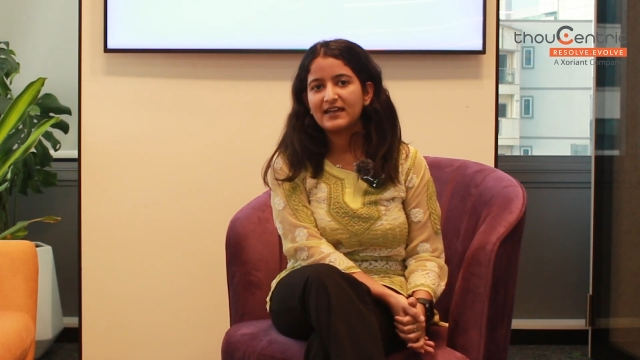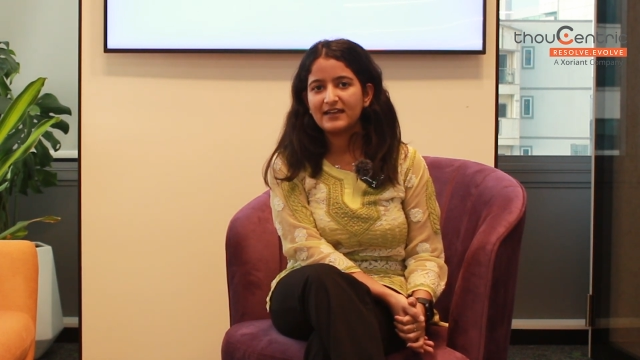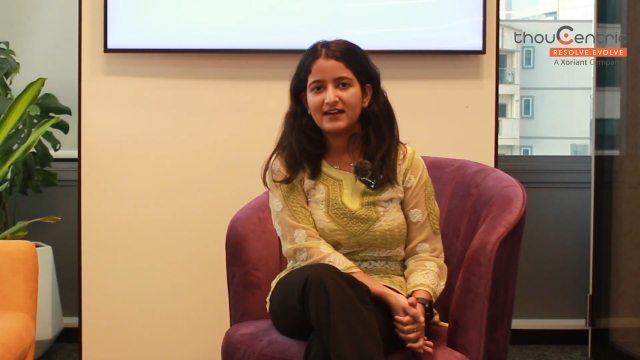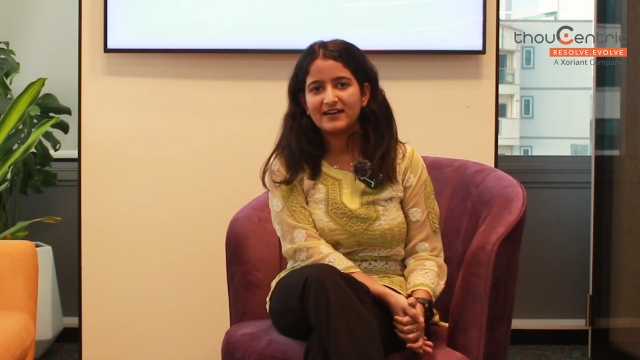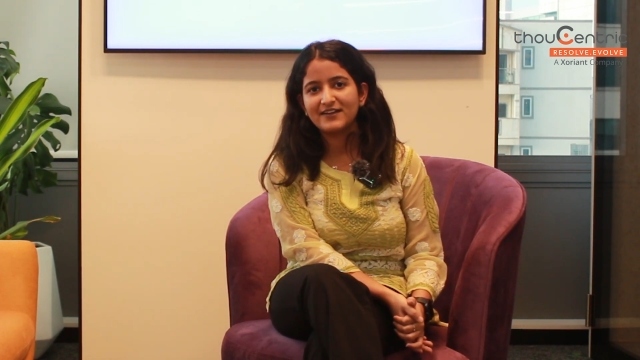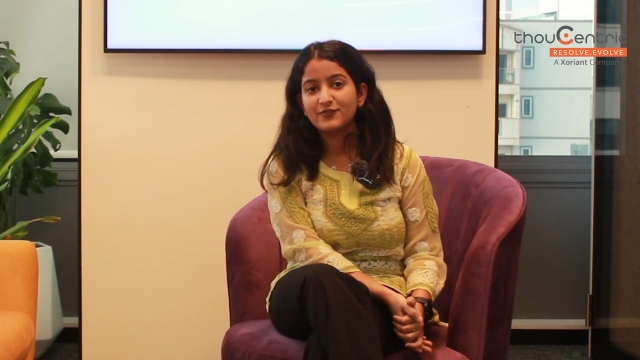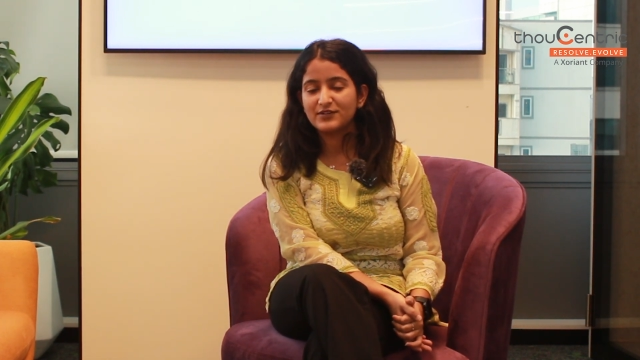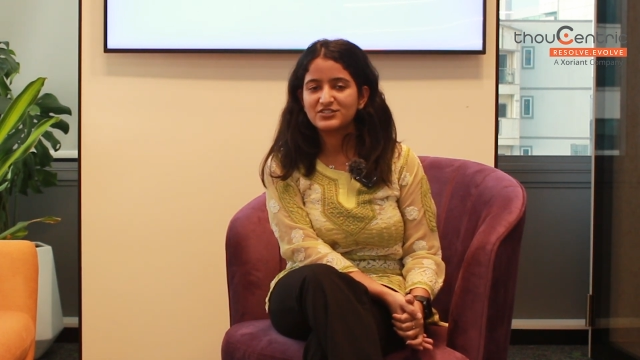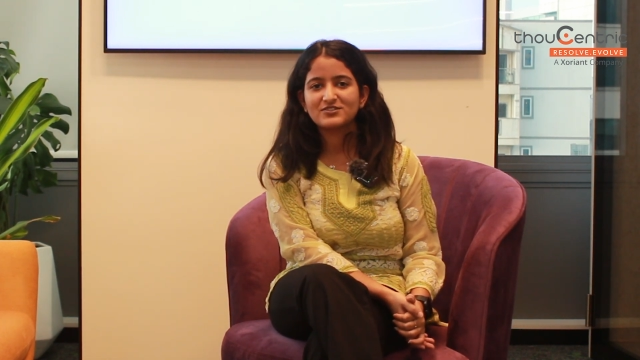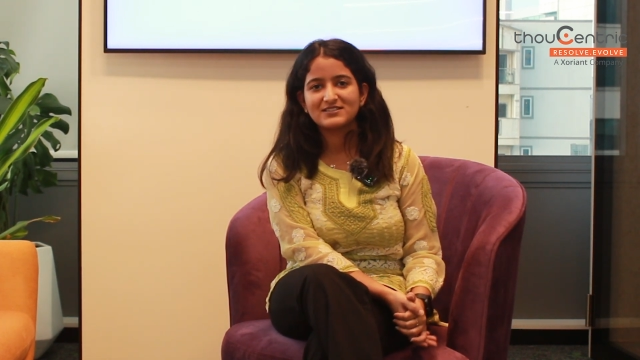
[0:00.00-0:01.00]
AI,
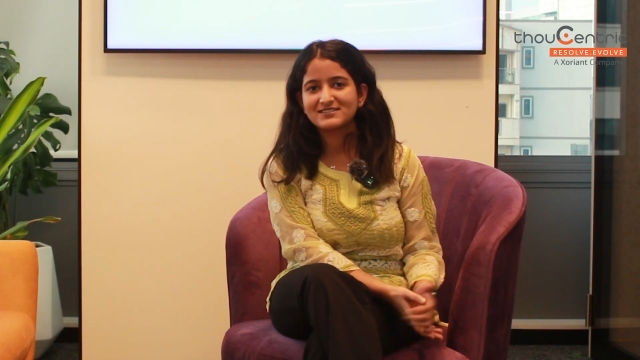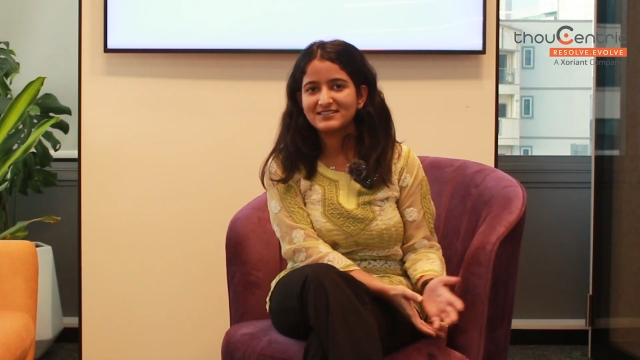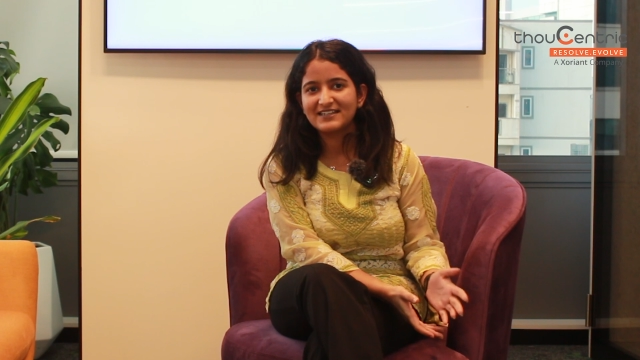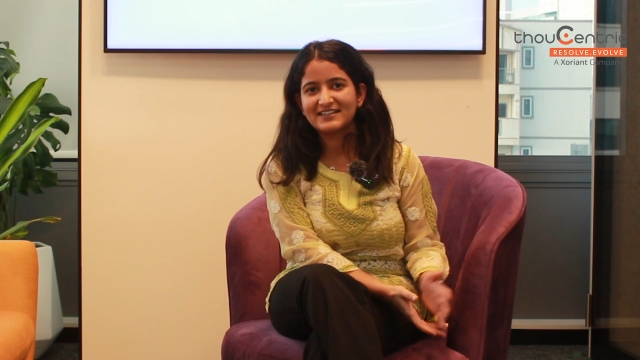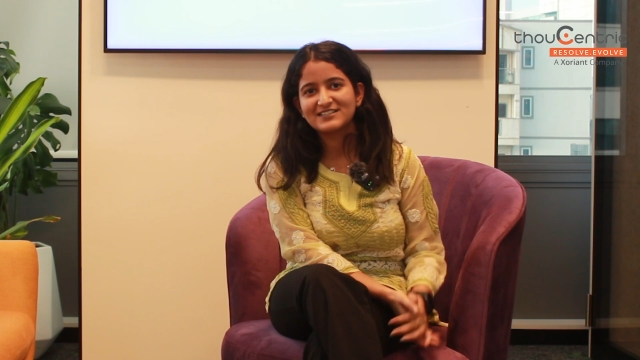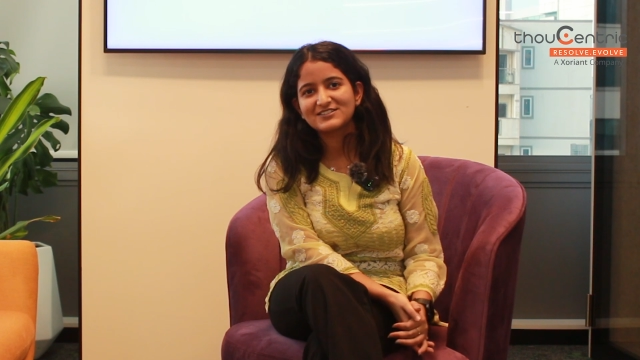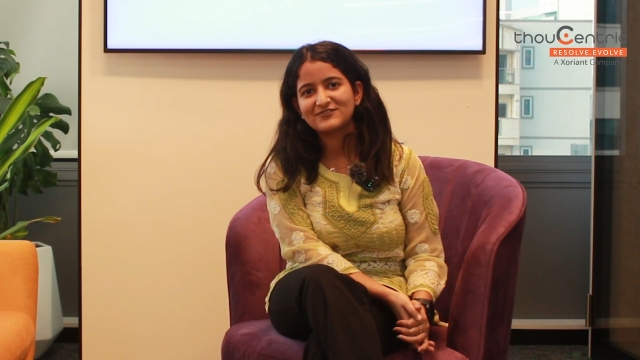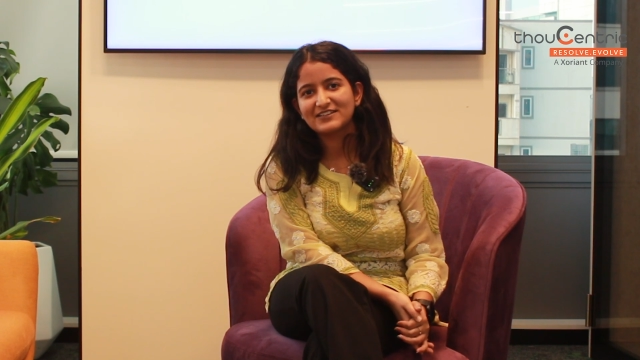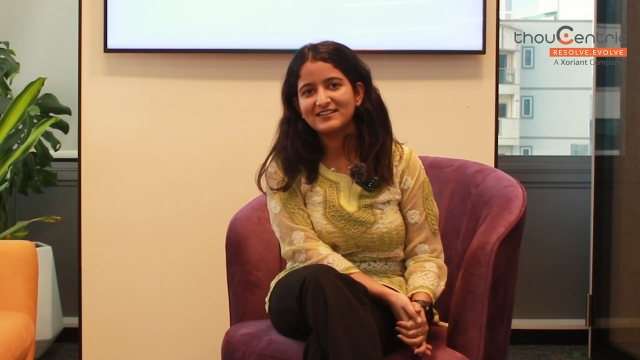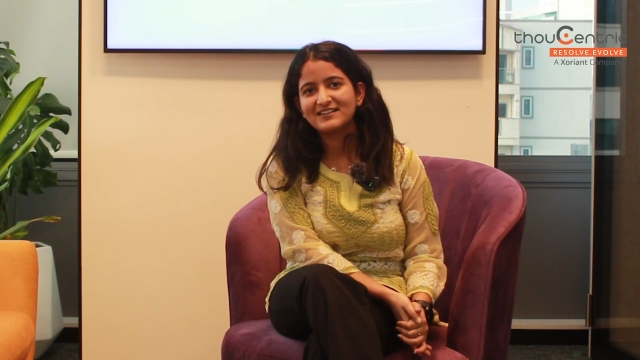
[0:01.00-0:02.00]
which is the latest
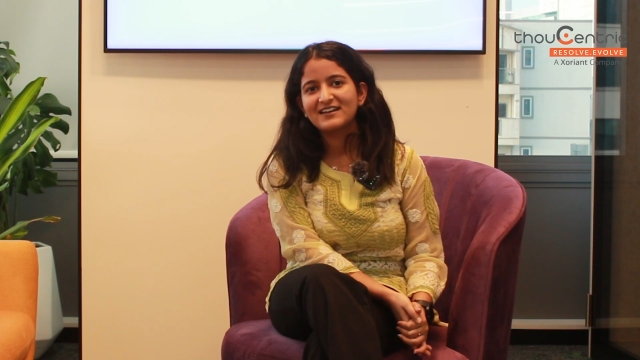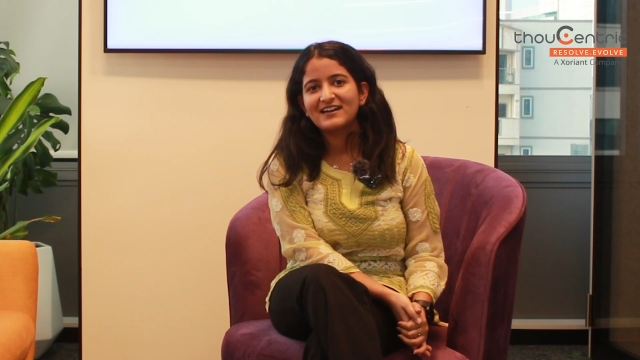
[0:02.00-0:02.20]
field.